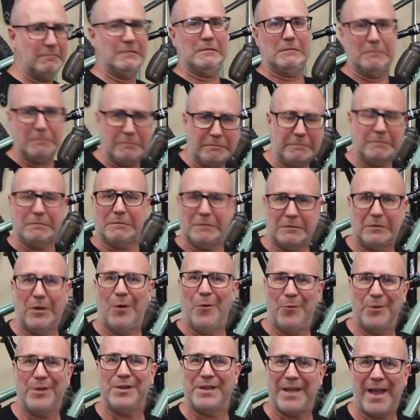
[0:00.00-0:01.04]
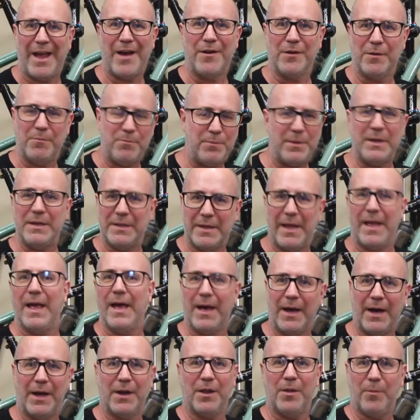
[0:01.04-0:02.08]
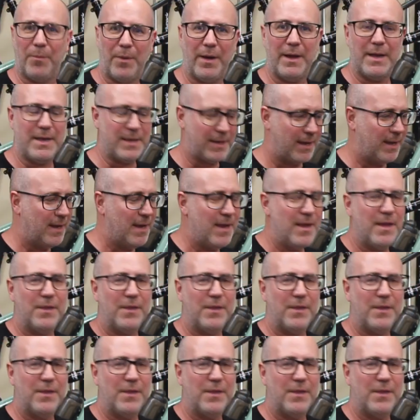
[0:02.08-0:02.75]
you know, going to town and beating the hell out of the bike.